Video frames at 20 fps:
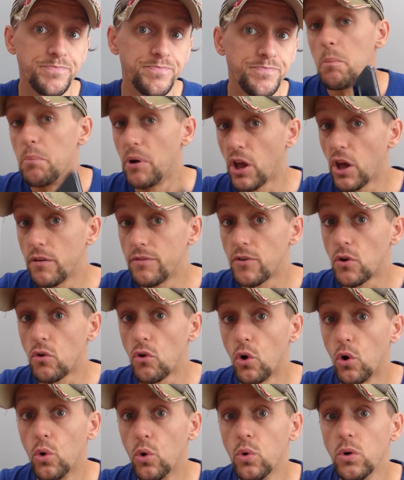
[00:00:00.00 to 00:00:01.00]
But
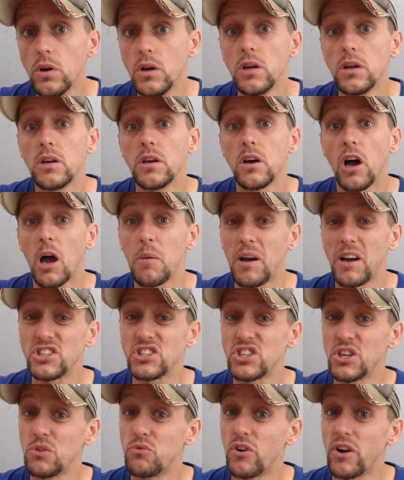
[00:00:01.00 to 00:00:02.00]
overall, I'm
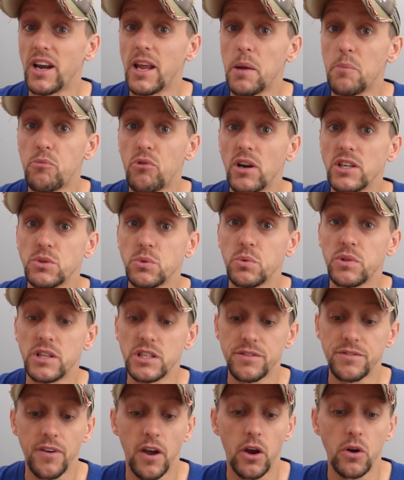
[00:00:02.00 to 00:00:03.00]
actually really impressed with this
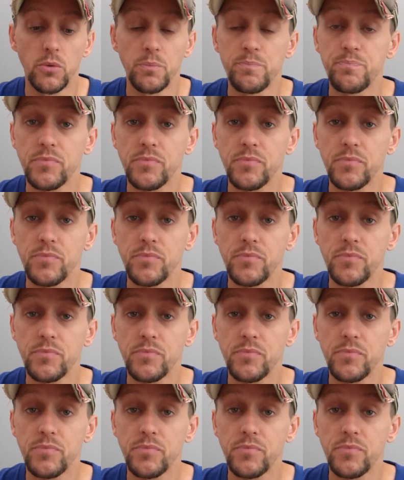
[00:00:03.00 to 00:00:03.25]
phone.